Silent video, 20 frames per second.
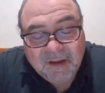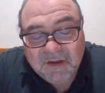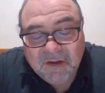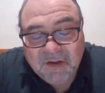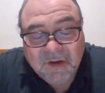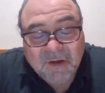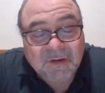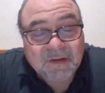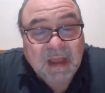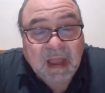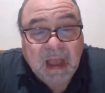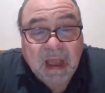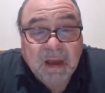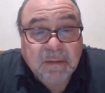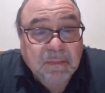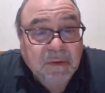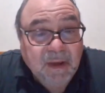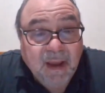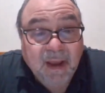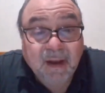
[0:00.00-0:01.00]
She goes,
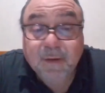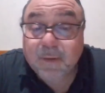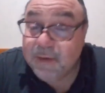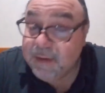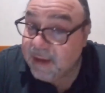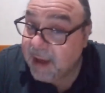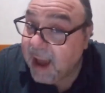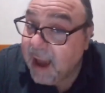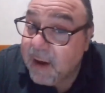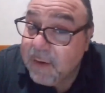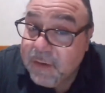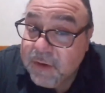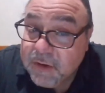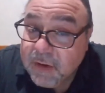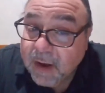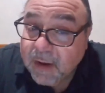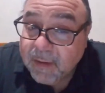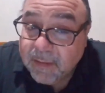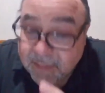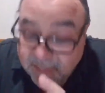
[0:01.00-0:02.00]
and it was a house
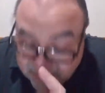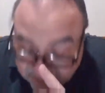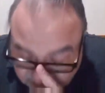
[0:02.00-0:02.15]
show.